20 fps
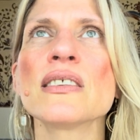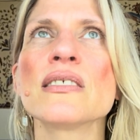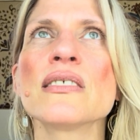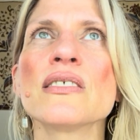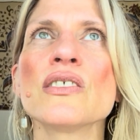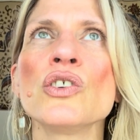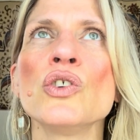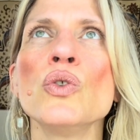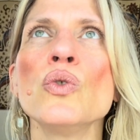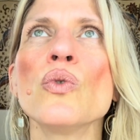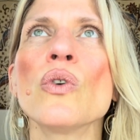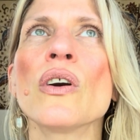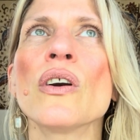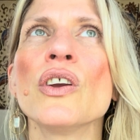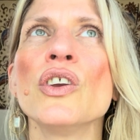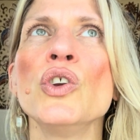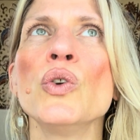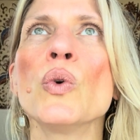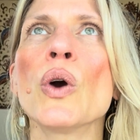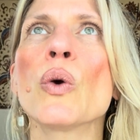
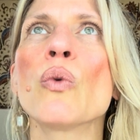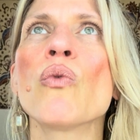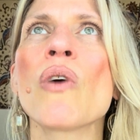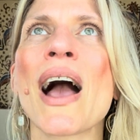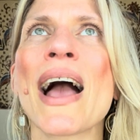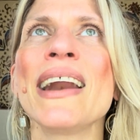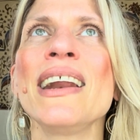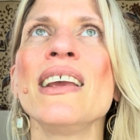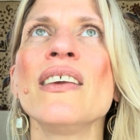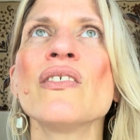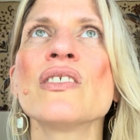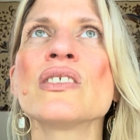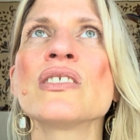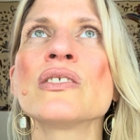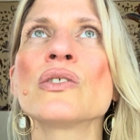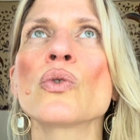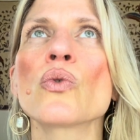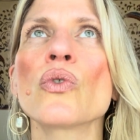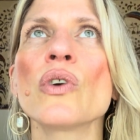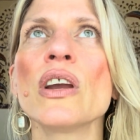You are writing the
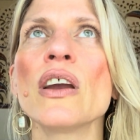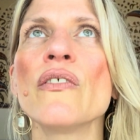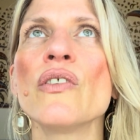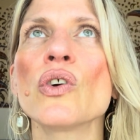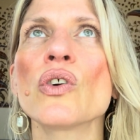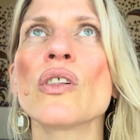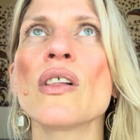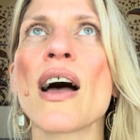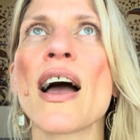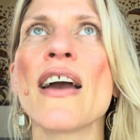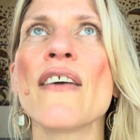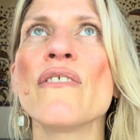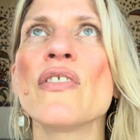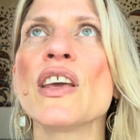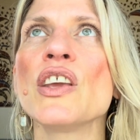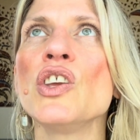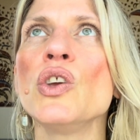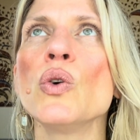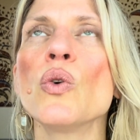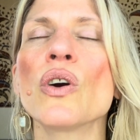story of your life
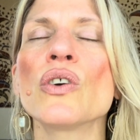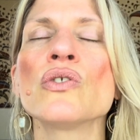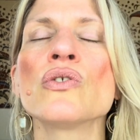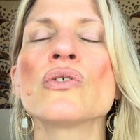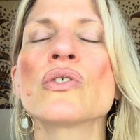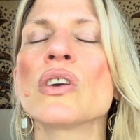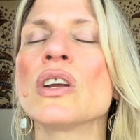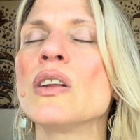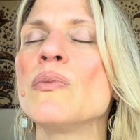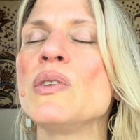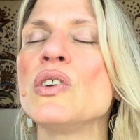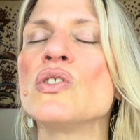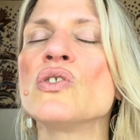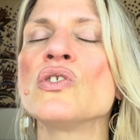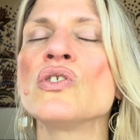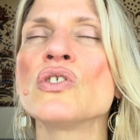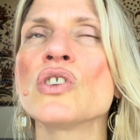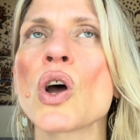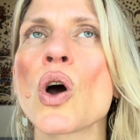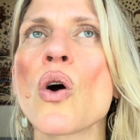that you are going to be
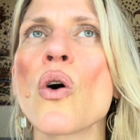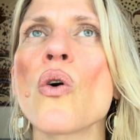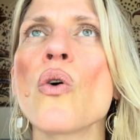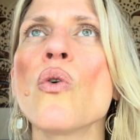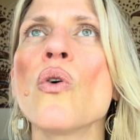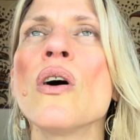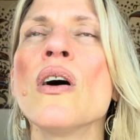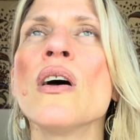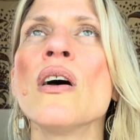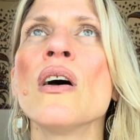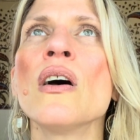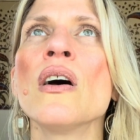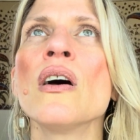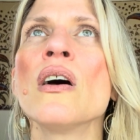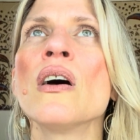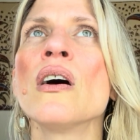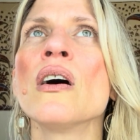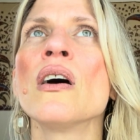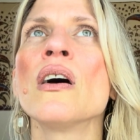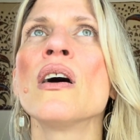so
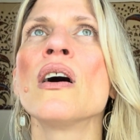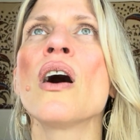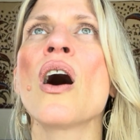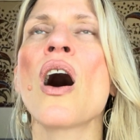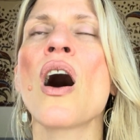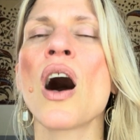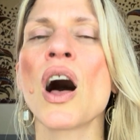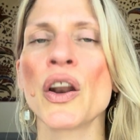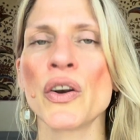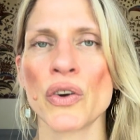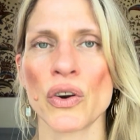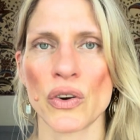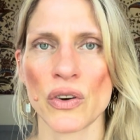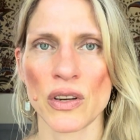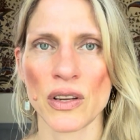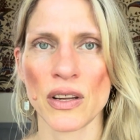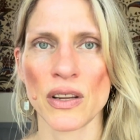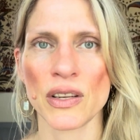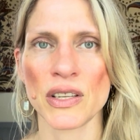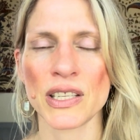honored
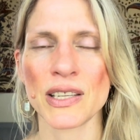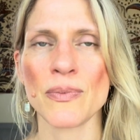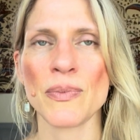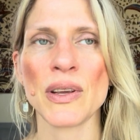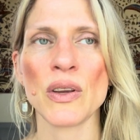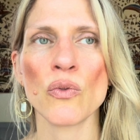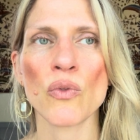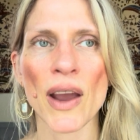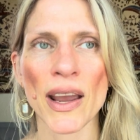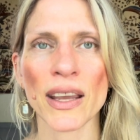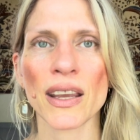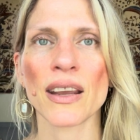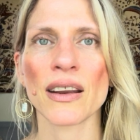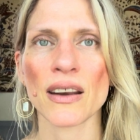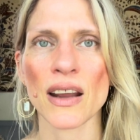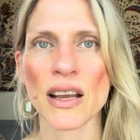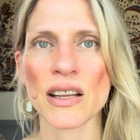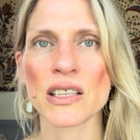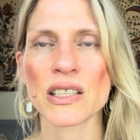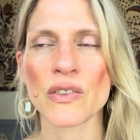to be
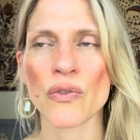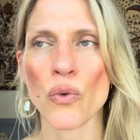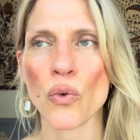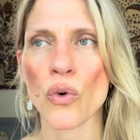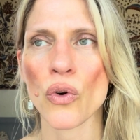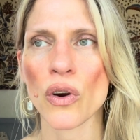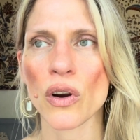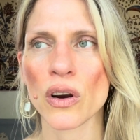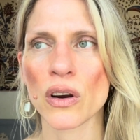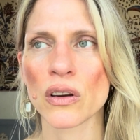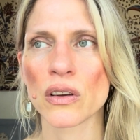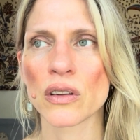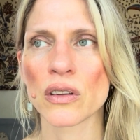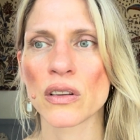recognized for.